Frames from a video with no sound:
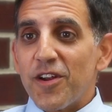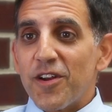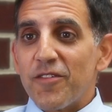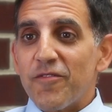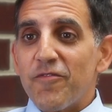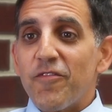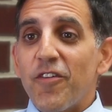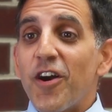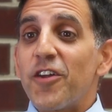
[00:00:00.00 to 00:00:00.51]
are
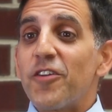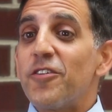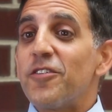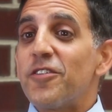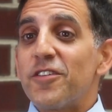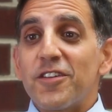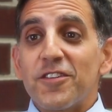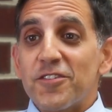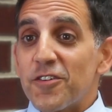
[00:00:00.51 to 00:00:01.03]
vital and
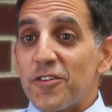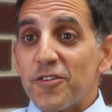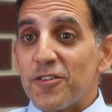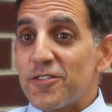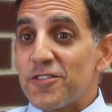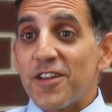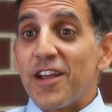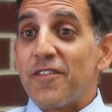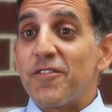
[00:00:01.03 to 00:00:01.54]
integral
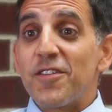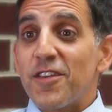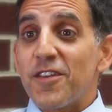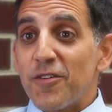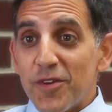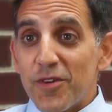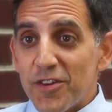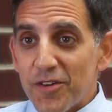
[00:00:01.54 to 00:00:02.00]
to everything we